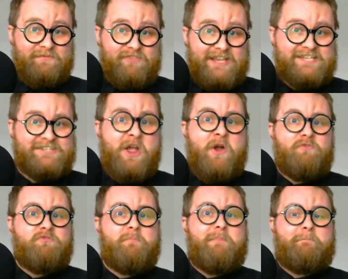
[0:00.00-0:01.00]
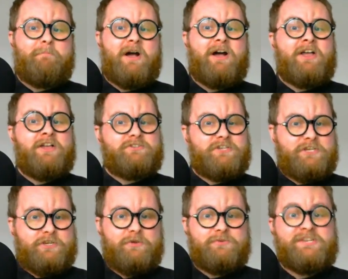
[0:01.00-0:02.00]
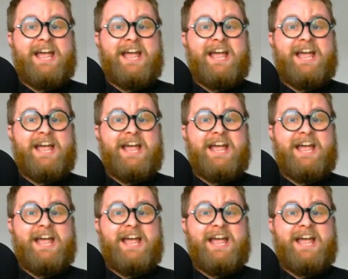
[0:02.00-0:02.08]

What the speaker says: this, remember to use